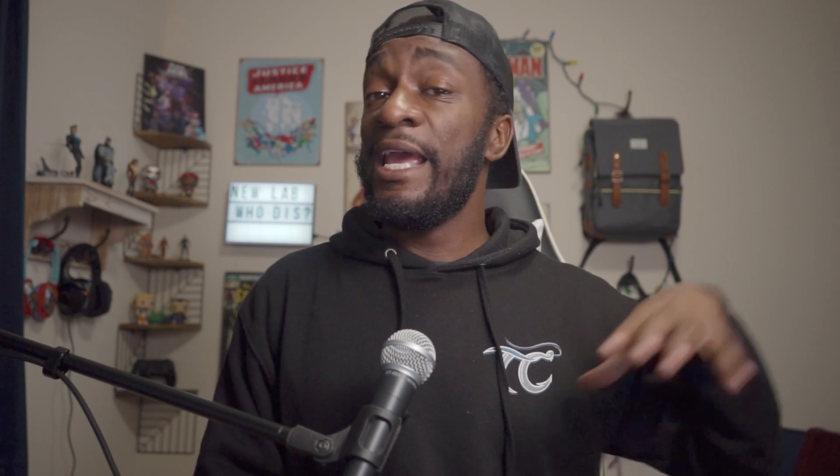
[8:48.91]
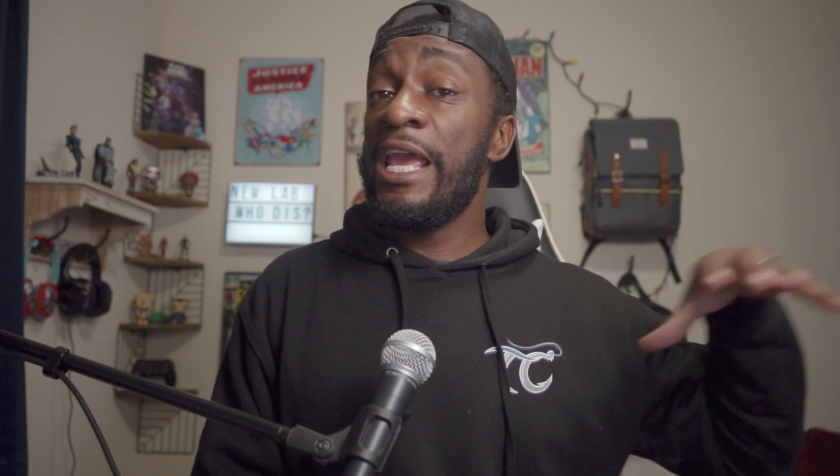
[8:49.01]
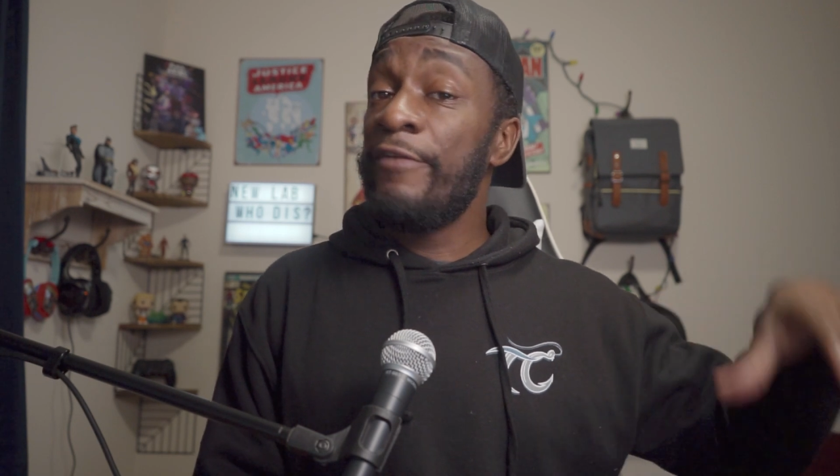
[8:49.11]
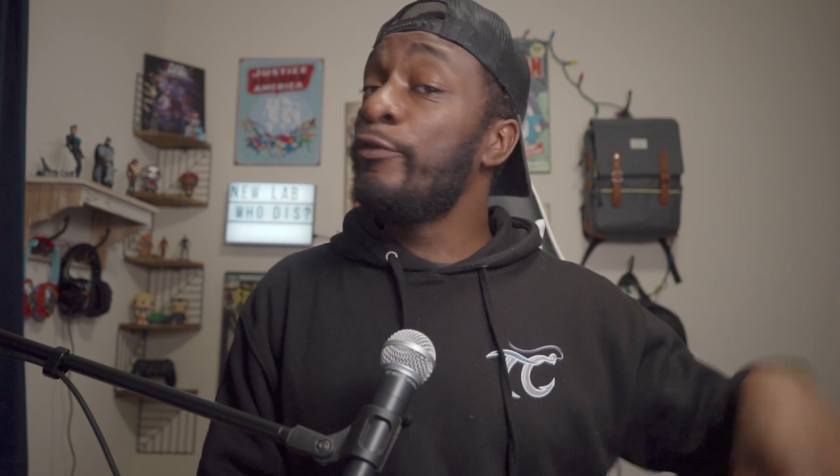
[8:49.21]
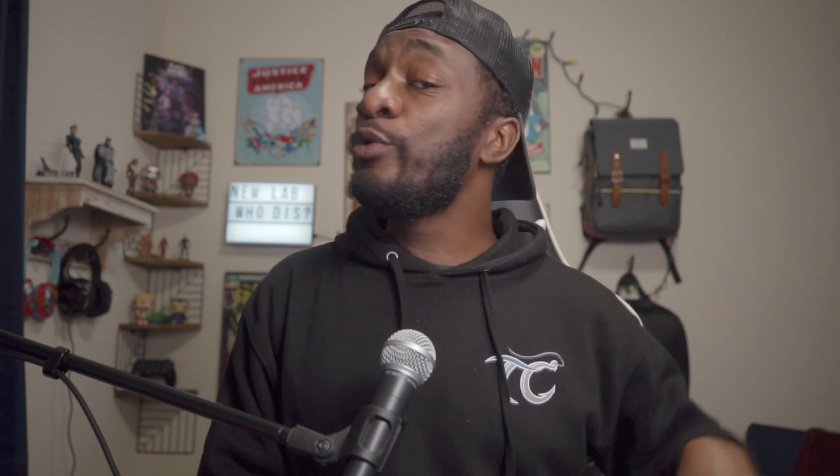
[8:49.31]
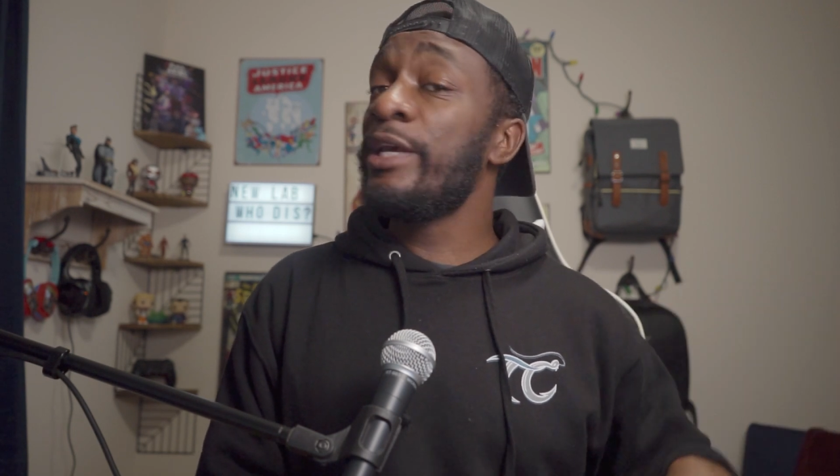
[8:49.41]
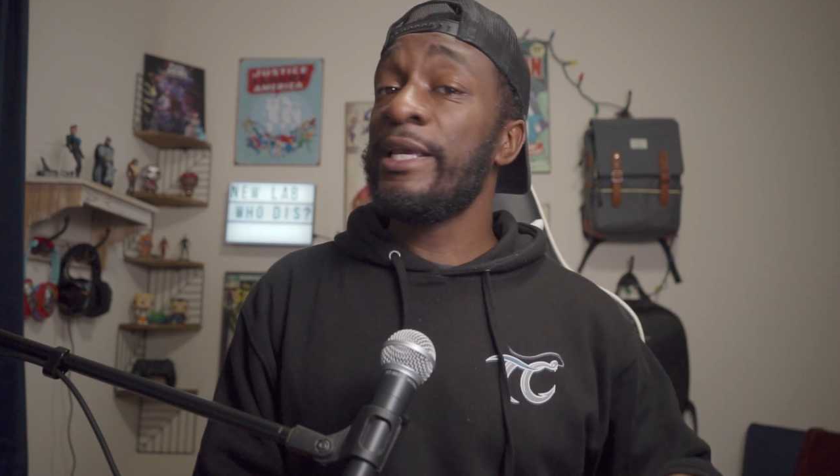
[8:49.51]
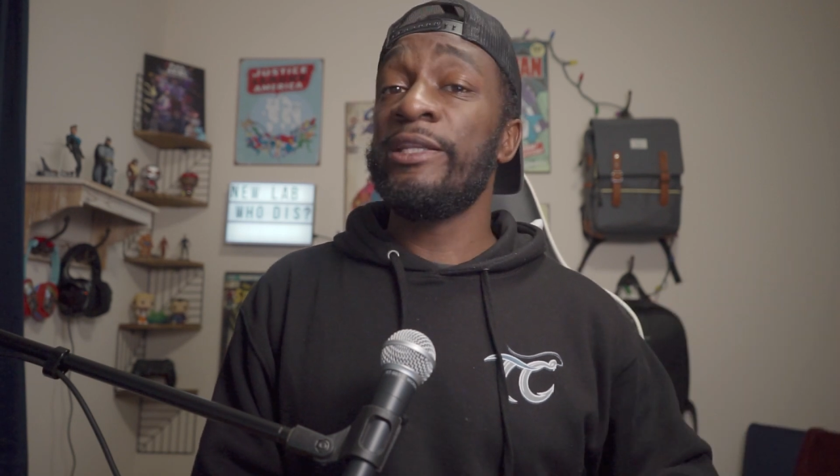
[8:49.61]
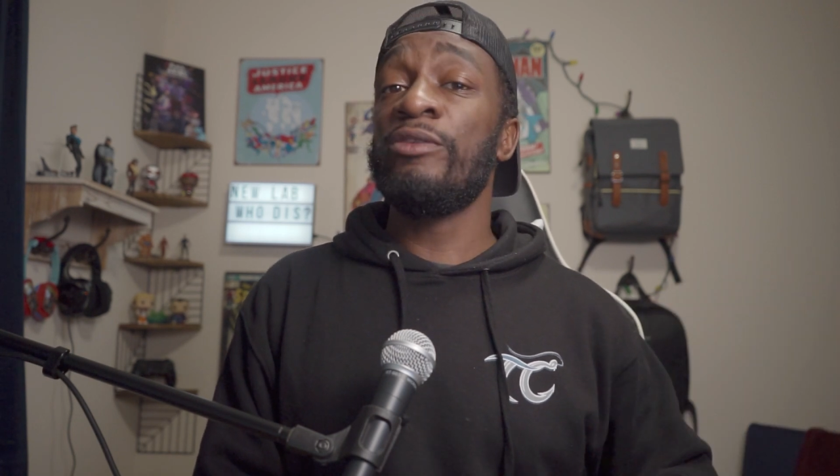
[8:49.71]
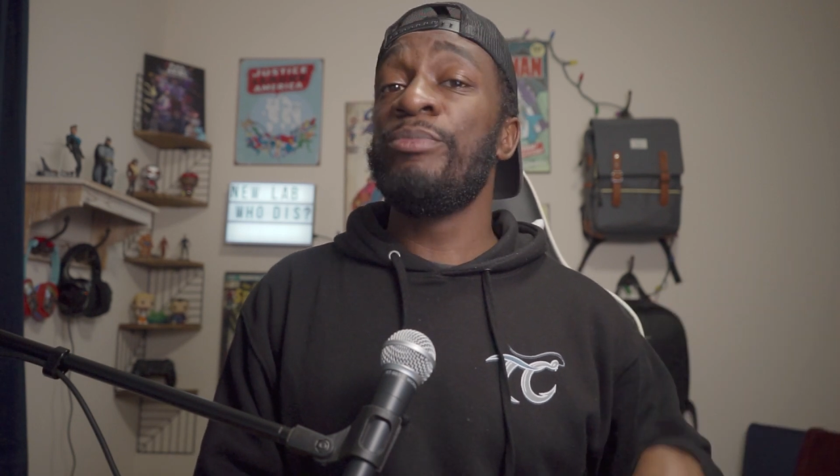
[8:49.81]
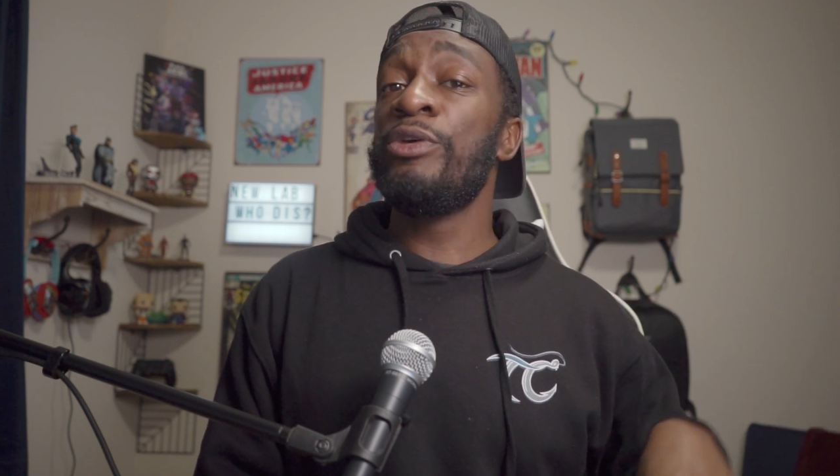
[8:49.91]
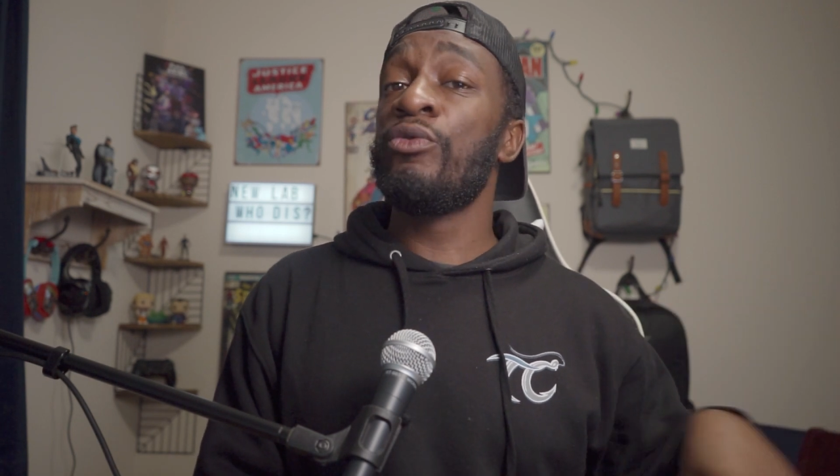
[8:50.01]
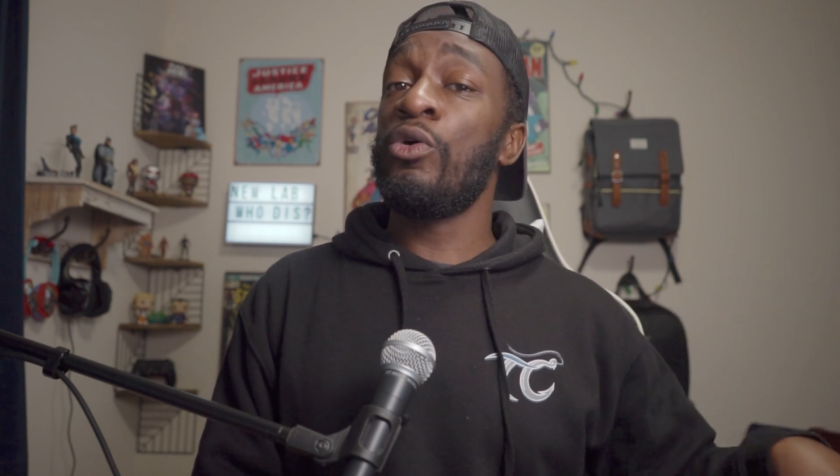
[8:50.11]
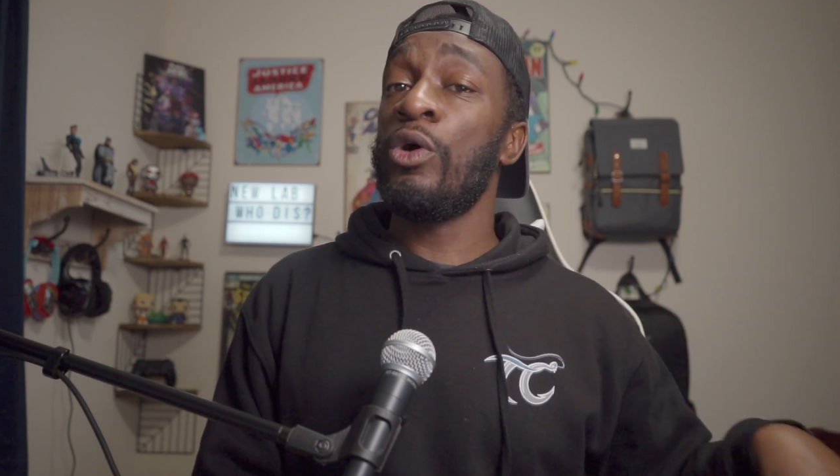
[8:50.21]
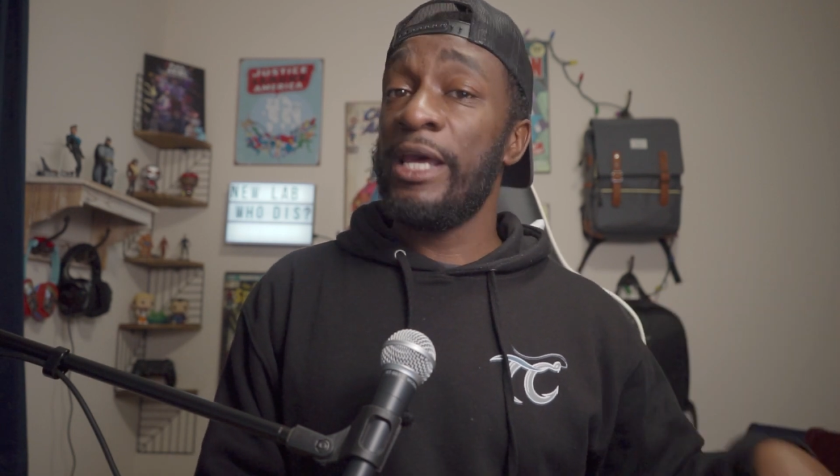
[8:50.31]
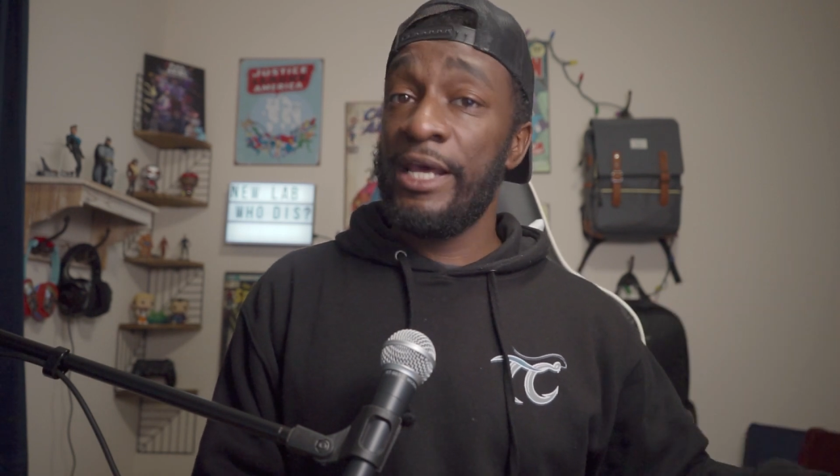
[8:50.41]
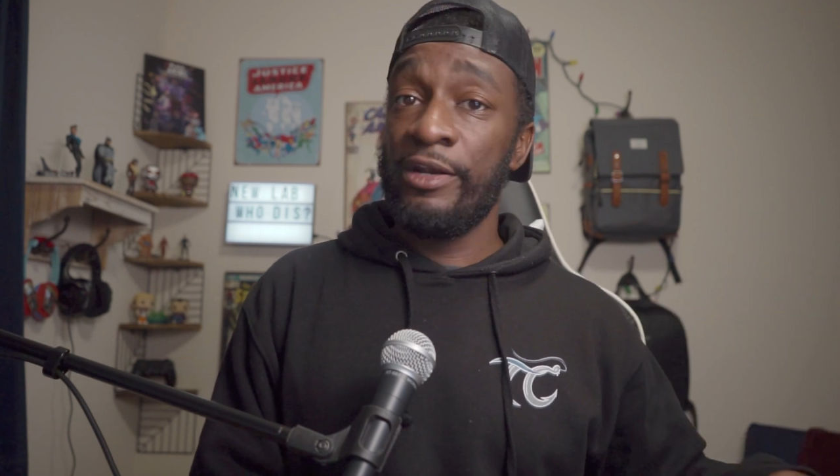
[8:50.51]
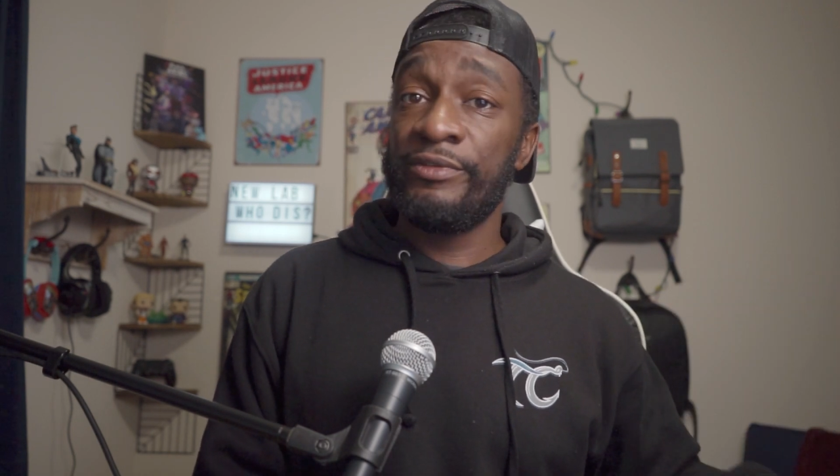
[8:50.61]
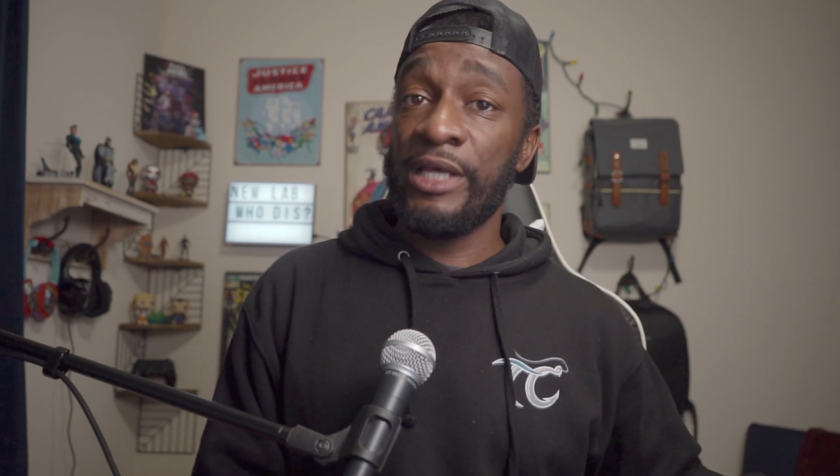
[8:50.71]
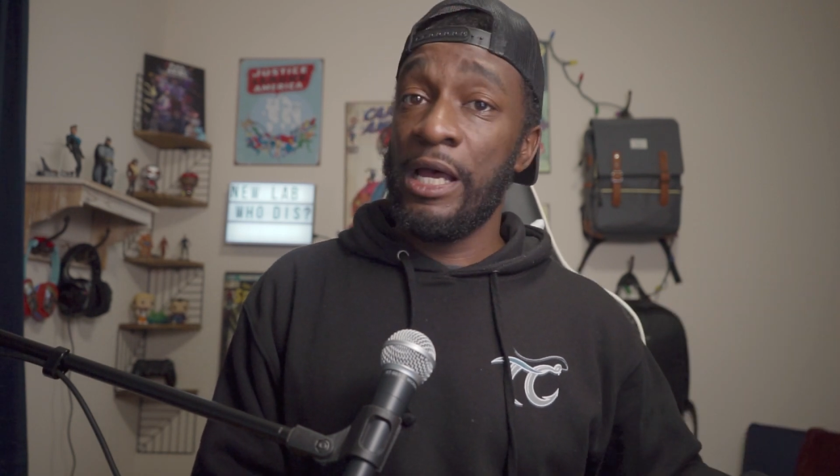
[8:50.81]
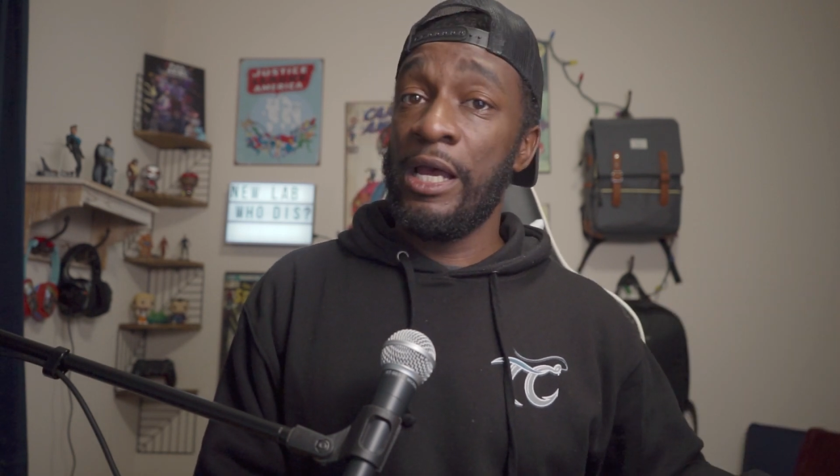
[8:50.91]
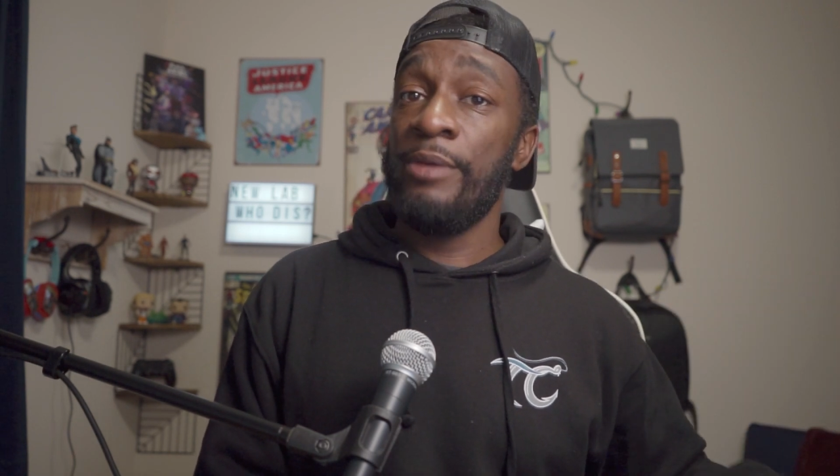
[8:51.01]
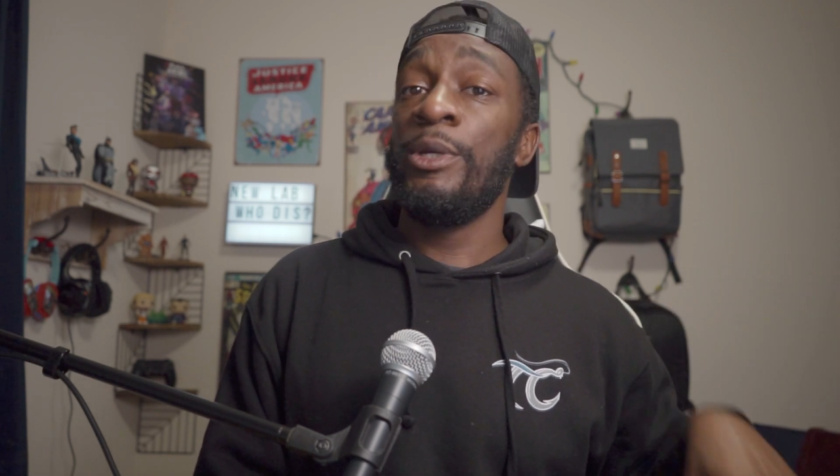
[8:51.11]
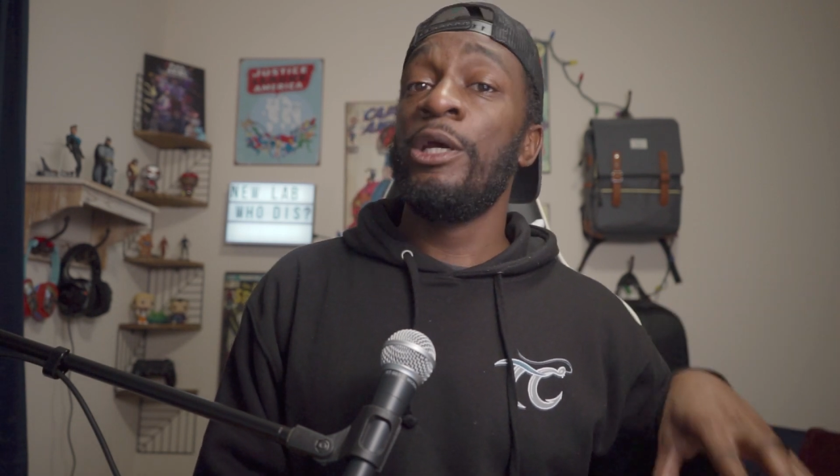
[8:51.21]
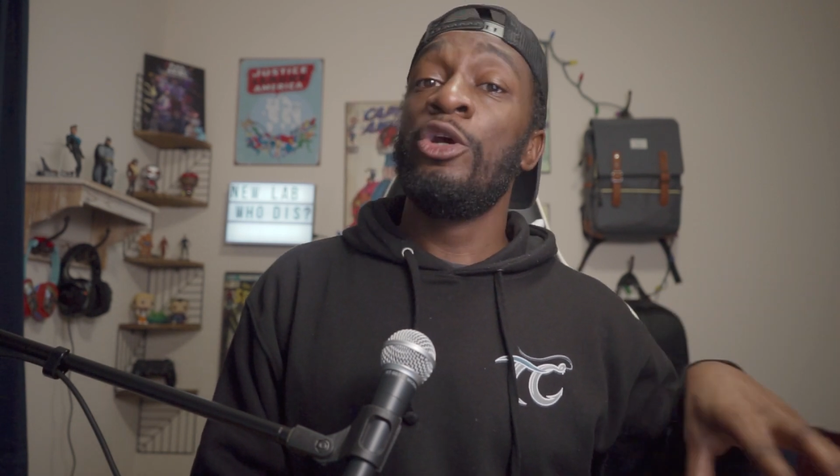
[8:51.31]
if you can get the B-roll ahead of time,